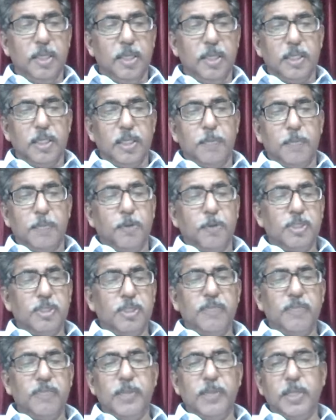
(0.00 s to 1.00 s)
the
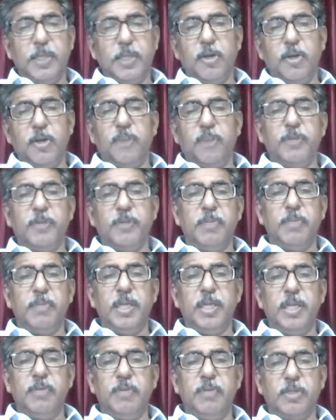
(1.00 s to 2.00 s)
possibility of a
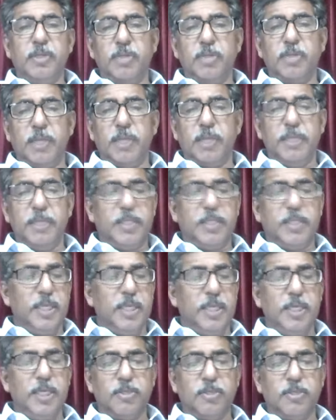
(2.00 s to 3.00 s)
believer to commit
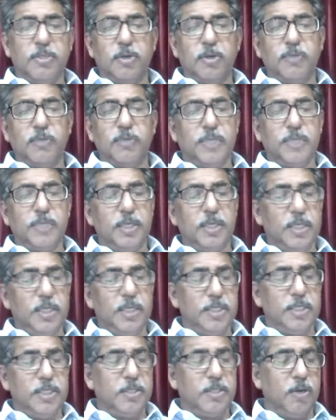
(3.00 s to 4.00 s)
any sort of sin
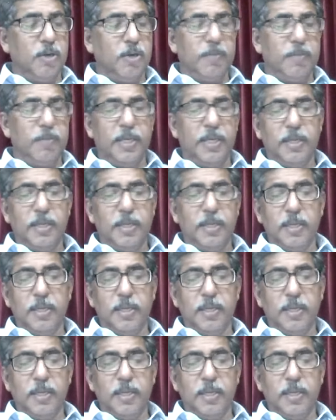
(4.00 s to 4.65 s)
is not being